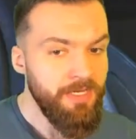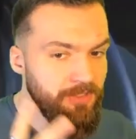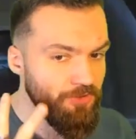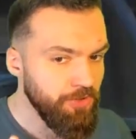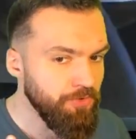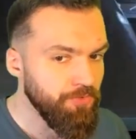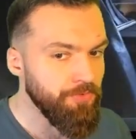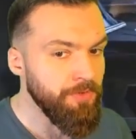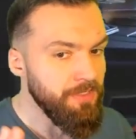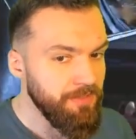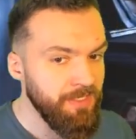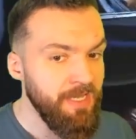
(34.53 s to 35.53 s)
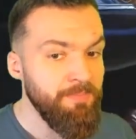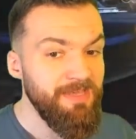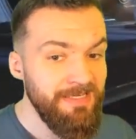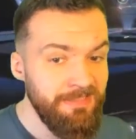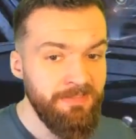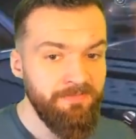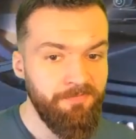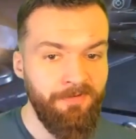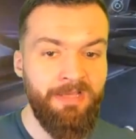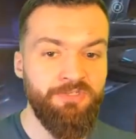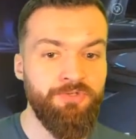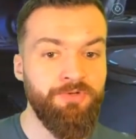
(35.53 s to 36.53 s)
2, the game isn't
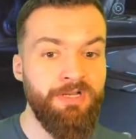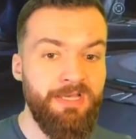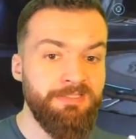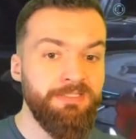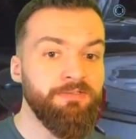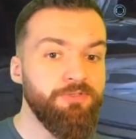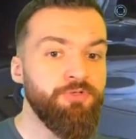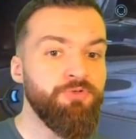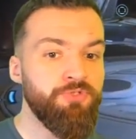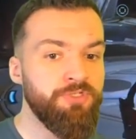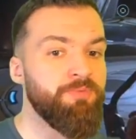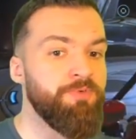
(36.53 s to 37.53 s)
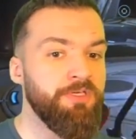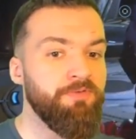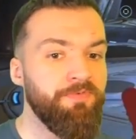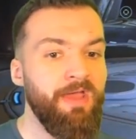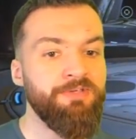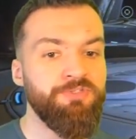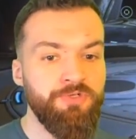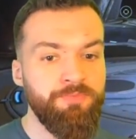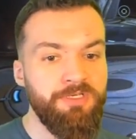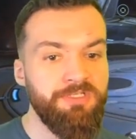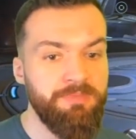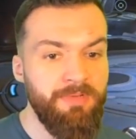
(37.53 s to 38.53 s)
faster. It has the illusion of being faster
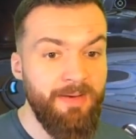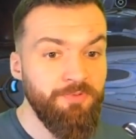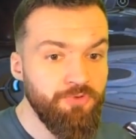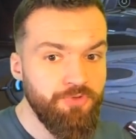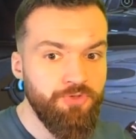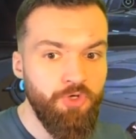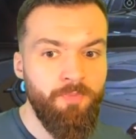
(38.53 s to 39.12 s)
because the maps are so